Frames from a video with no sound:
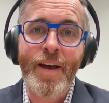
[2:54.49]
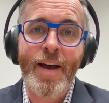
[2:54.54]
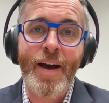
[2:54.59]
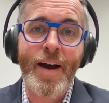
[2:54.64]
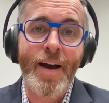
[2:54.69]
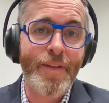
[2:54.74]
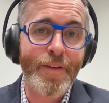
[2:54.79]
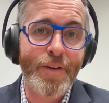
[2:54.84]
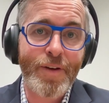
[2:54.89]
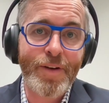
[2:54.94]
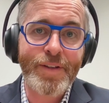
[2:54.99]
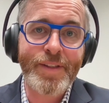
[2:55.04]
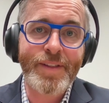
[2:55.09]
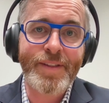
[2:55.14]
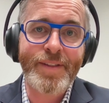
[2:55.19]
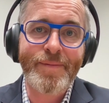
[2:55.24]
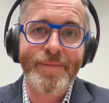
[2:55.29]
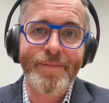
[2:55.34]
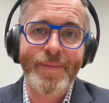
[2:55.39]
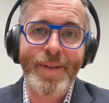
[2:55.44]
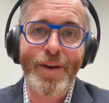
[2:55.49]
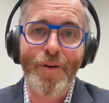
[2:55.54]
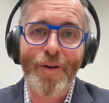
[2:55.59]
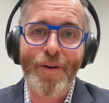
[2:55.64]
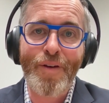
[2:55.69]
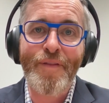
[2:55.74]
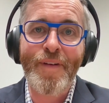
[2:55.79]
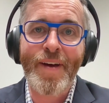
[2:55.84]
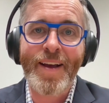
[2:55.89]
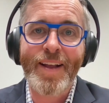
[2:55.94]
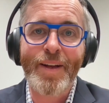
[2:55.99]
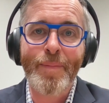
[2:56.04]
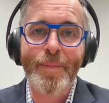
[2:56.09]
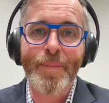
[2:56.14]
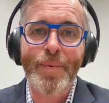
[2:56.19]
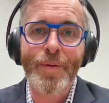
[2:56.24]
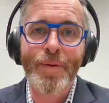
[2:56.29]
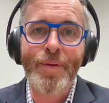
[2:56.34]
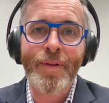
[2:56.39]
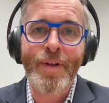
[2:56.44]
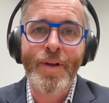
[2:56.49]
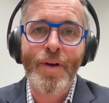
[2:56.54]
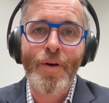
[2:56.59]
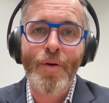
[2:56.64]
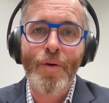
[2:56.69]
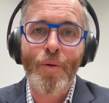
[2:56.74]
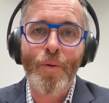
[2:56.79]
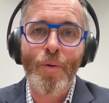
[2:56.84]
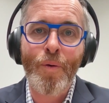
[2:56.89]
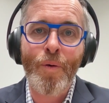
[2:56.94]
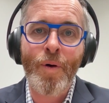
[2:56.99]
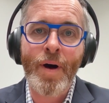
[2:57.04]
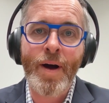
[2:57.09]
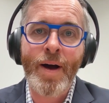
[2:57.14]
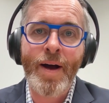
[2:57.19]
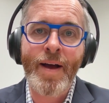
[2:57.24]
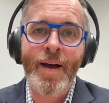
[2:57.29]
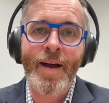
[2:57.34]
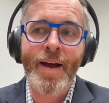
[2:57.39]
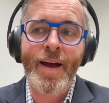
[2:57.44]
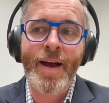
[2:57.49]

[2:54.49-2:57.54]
either because they're not available or